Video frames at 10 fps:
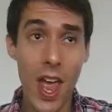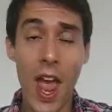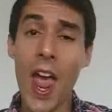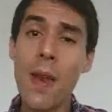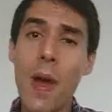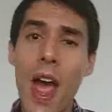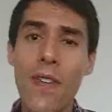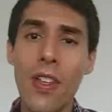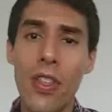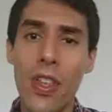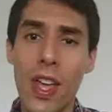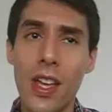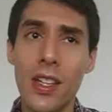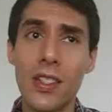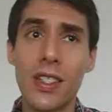And by having
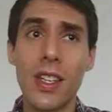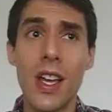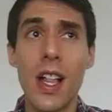things